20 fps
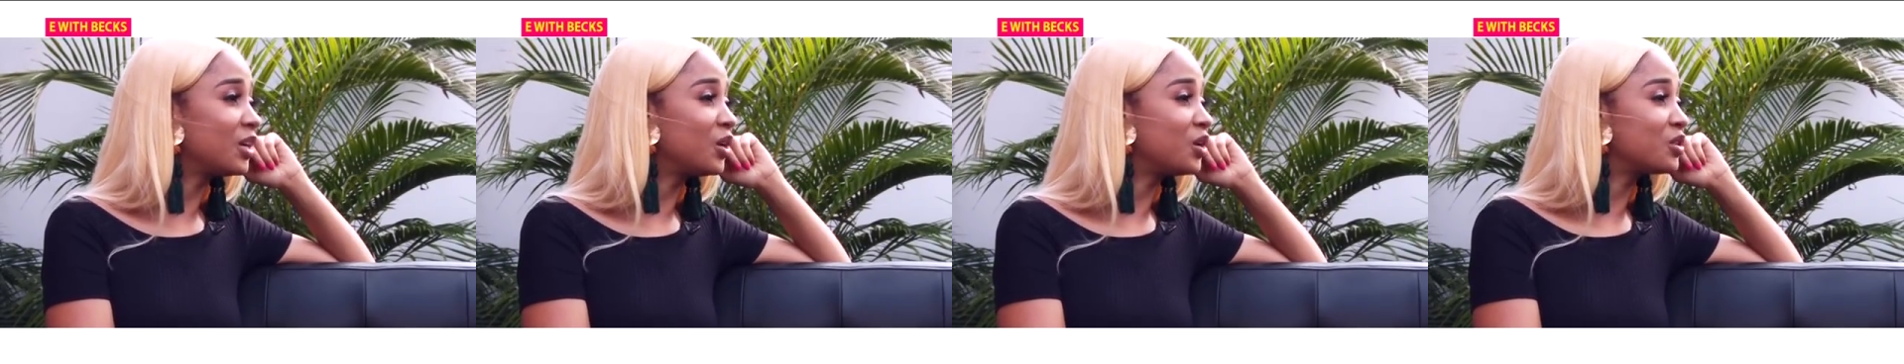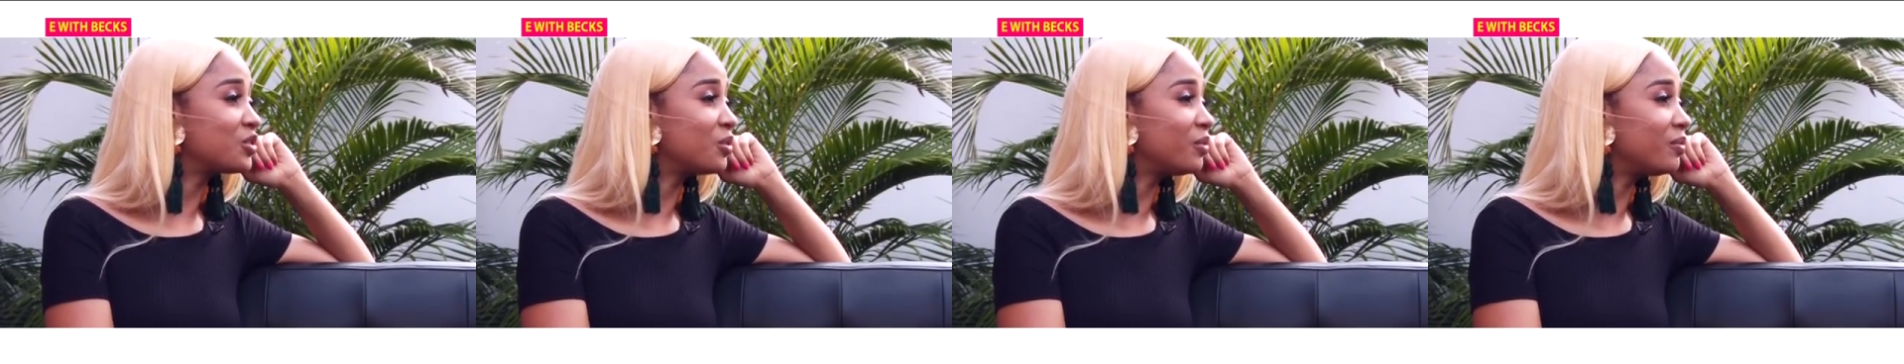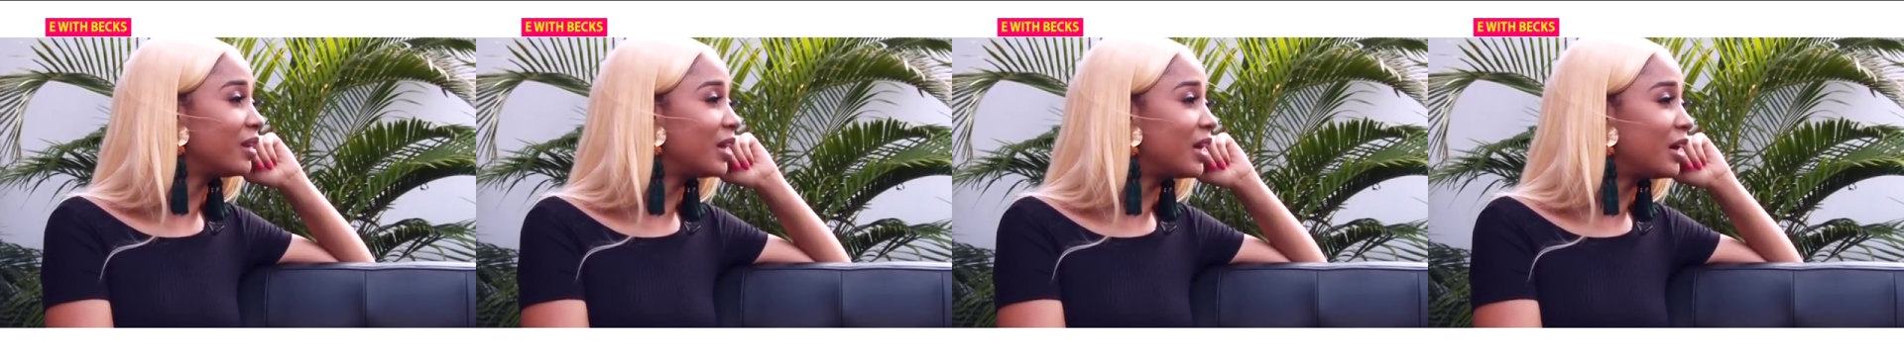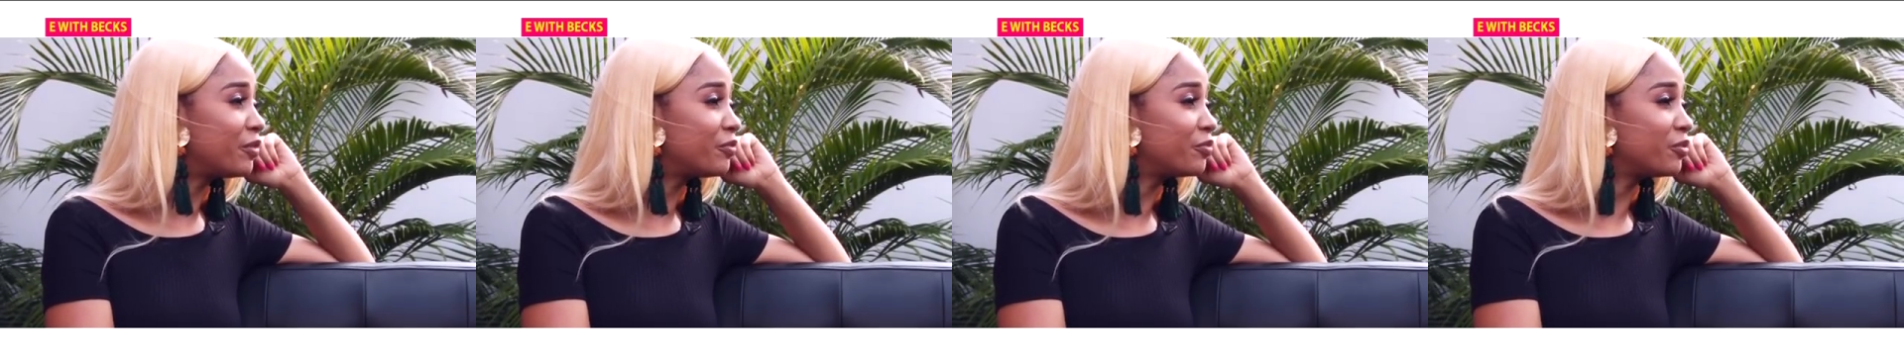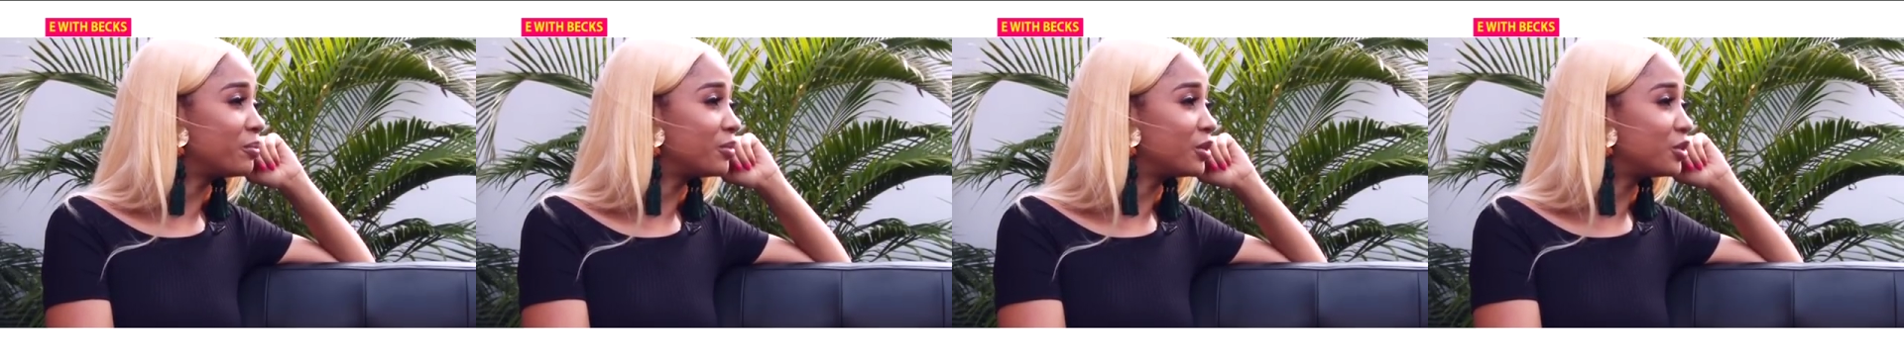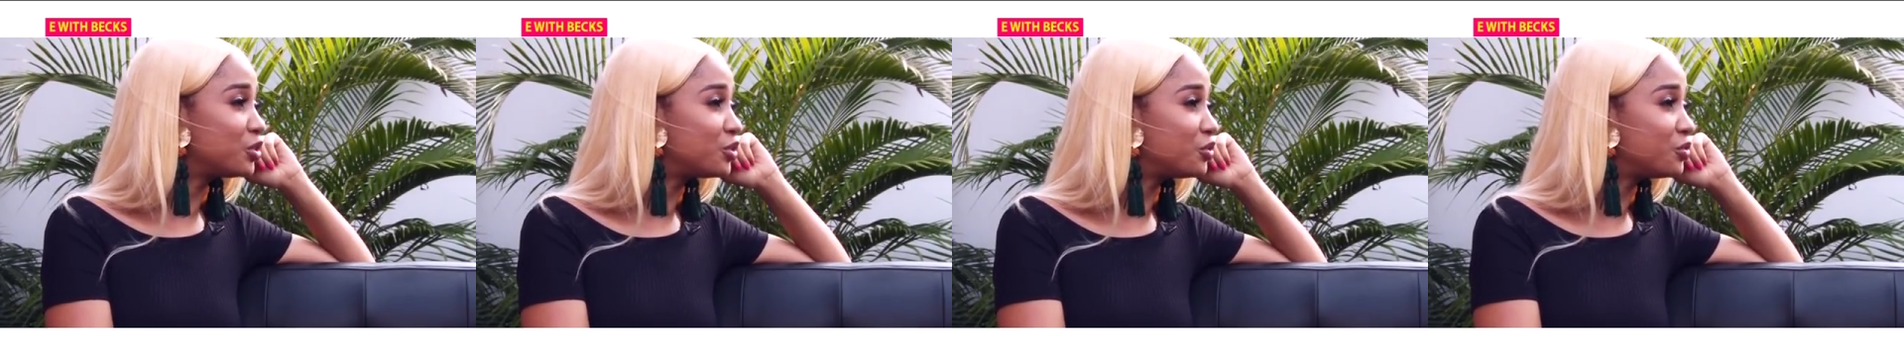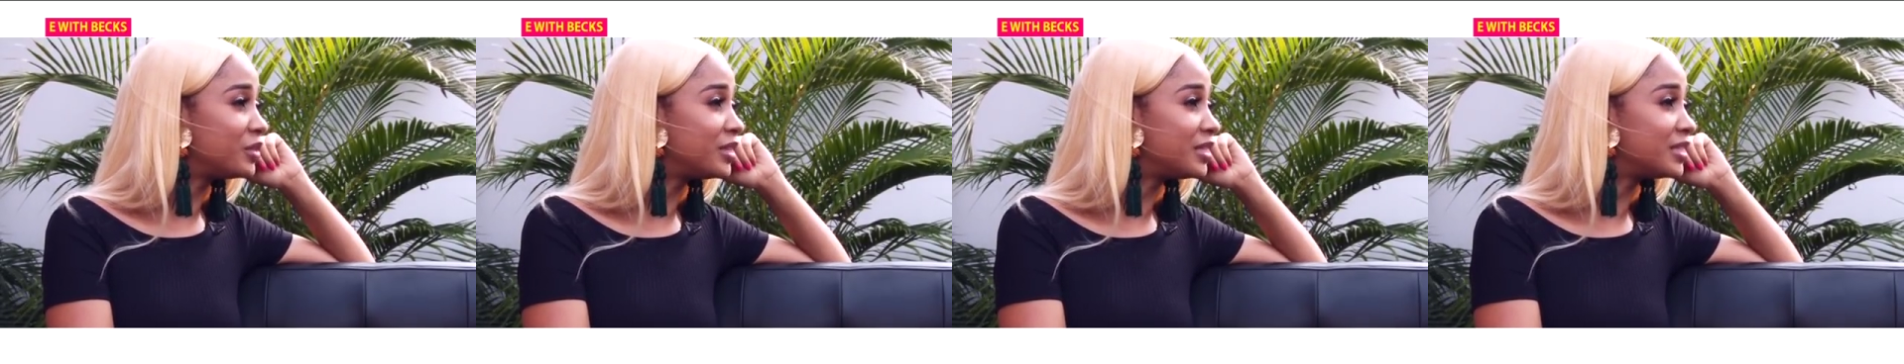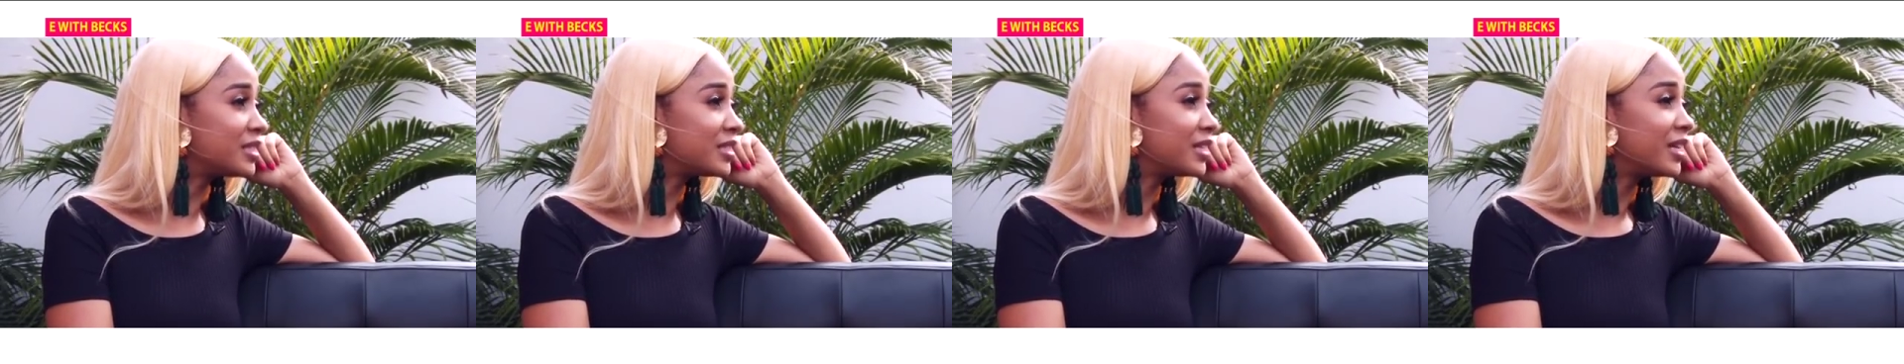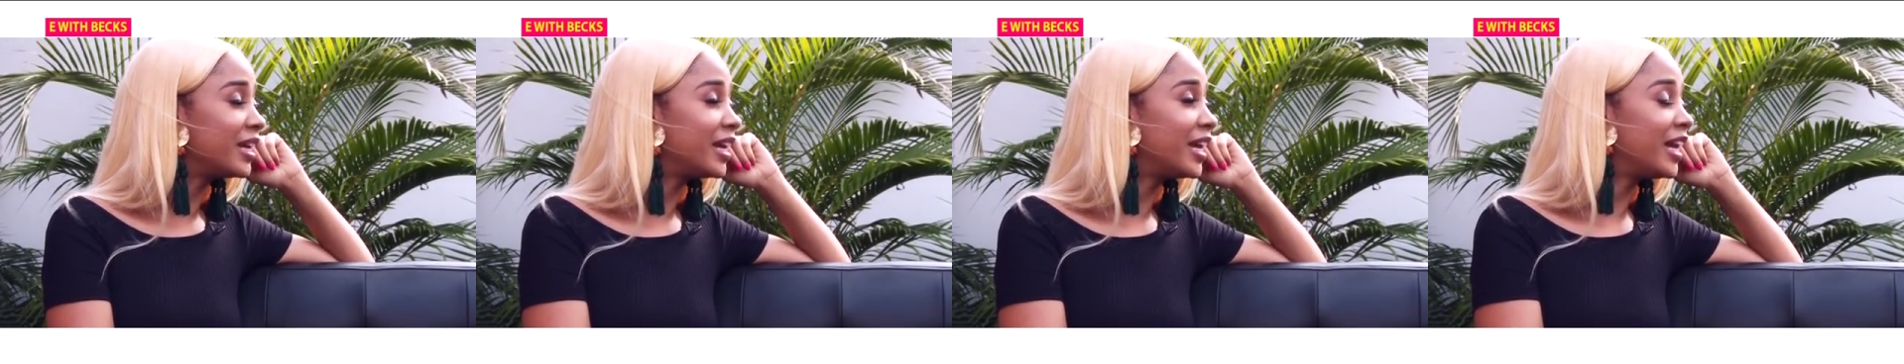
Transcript: a lot of love from the streets,